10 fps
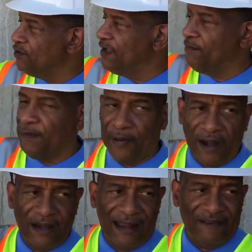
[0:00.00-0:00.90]
So there'll be
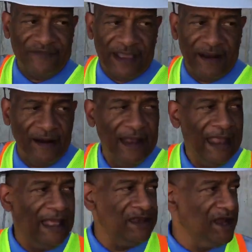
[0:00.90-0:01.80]
parking lot there,
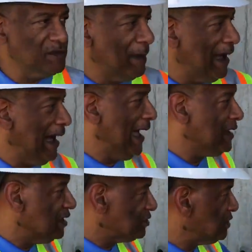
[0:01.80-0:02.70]
and just
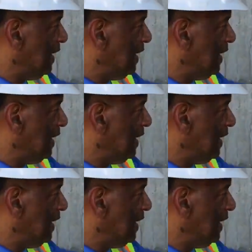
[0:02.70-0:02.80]
behind us,